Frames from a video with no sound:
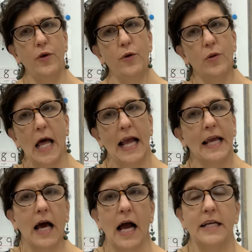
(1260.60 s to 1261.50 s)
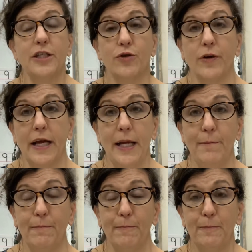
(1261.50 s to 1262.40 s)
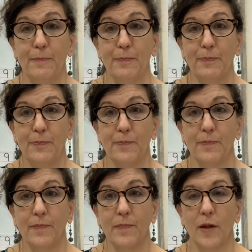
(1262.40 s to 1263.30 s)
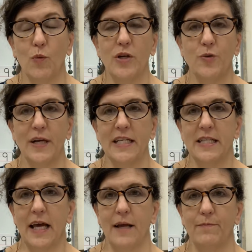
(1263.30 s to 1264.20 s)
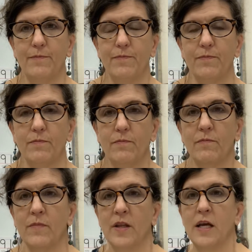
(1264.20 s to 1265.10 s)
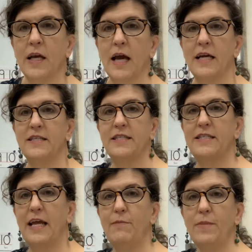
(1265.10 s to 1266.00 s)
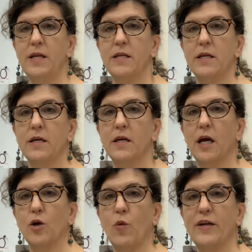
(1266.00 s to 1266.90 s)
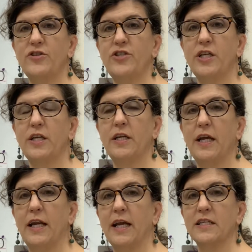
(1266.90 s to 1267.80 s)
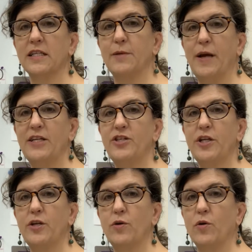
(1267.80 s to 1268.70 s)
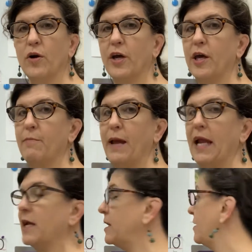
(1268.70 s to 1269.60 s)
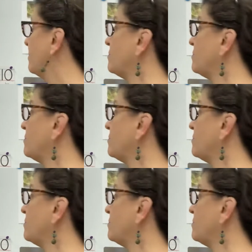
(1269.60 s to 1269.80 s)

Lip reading: you like ice cream? Which one is that? A statement, a question, an exclamation, or a command?